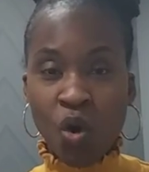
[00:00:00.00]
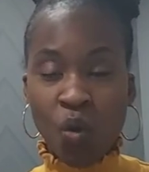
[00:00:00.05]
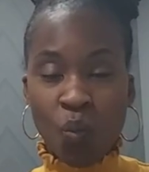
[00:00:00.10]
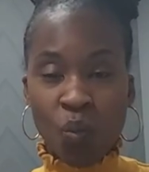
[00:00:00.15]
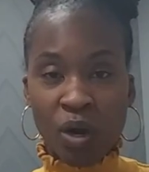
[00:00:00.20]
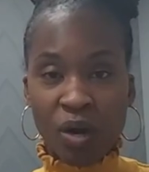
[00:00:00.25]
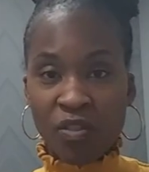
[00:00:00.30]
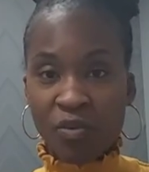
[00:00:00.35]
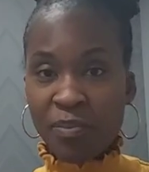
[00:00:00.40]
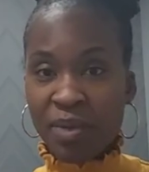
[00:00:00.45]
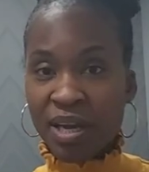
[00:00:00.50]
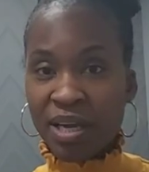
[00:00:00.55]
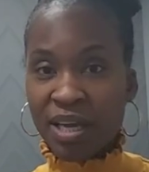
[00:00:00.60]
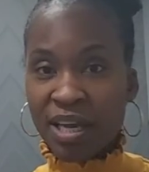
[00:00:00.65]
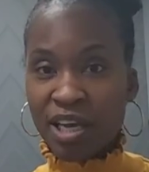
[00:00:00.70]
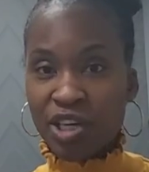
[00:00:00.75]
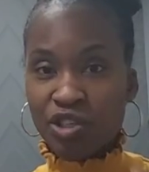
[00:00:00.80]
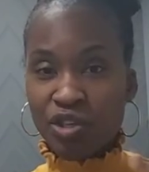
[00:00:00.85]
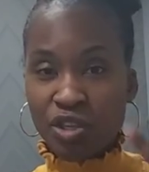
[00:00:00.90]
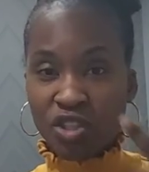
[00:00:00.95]
One of the
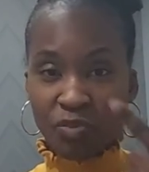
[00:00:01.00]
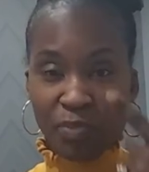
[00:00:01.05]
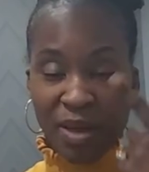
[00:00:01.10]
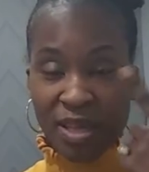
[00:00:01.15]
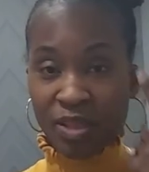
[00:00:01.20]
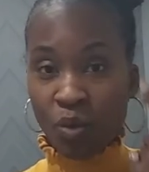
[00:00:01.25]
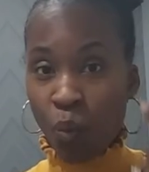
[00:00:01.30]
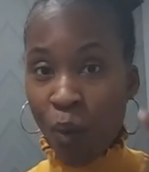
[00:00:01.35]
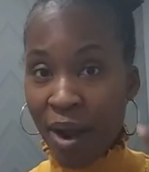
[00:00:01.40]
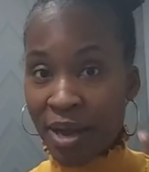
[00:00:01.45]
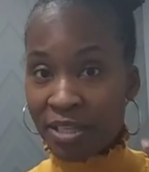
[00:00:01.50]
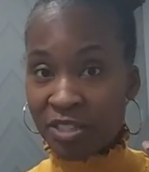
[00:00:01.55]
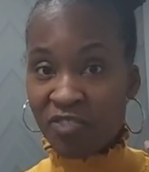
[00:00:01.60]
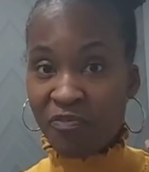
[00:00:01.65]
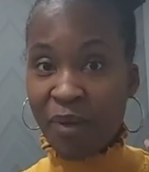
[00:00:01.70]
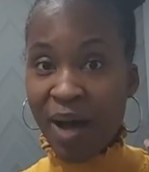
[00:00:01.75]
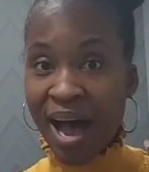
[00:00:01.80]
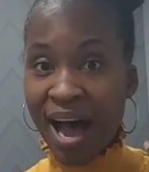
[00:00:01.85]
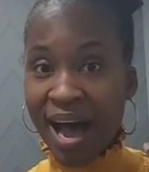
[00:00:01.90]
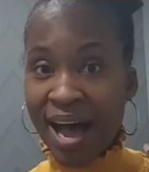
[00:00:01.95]
medications made the whites of
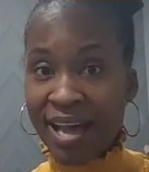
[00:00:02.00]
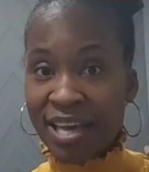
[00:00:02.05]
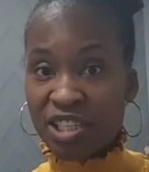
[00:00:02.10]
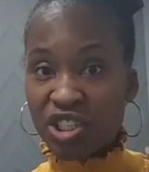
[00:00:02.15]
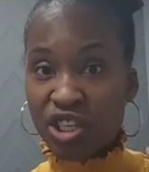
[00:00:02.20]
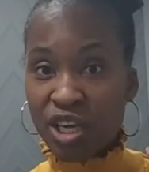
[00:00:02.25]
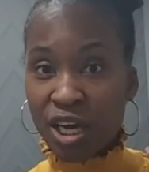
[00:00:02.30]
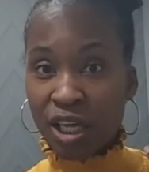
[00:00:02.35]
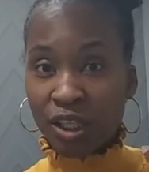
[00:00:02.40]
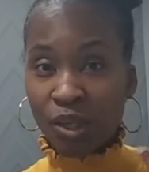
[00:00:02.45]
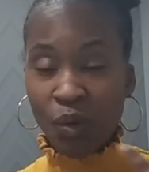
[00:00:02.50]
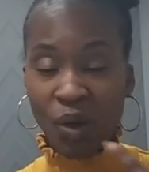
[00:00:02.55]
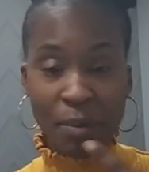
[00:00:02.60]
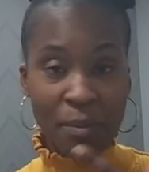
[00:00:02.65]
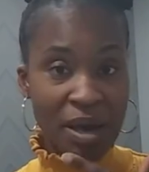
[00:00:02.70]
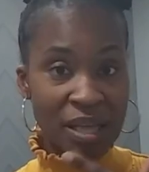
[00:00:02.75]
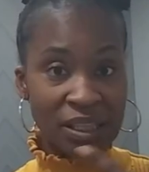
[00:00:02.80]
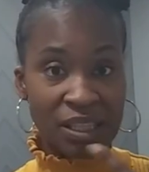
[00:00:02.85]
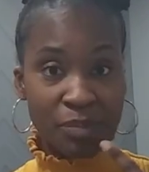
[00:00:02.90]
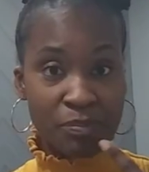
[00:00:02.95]
my eyes yellow and
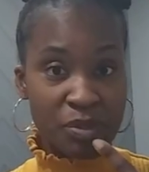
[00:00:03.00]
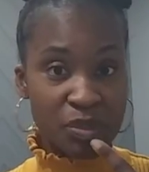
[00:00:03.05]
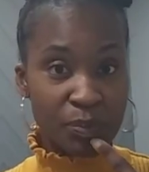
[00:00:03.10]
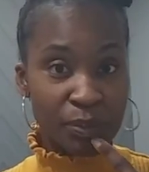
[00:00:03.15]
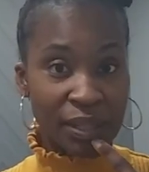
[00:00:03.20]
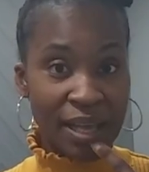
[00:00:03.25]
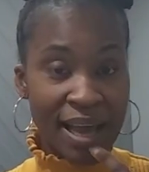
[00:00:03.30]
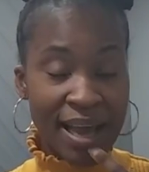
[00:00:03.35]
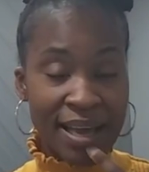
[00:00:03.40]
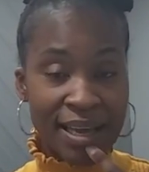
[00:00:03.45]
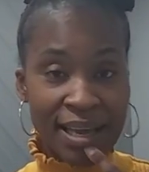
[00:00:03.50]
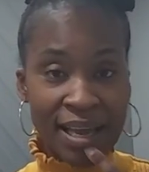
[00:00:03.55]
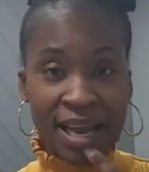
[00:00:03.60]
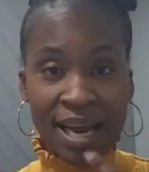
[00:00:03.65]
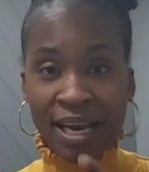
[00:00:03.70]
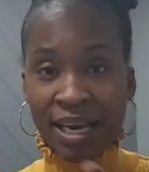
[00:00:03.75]
my lips black.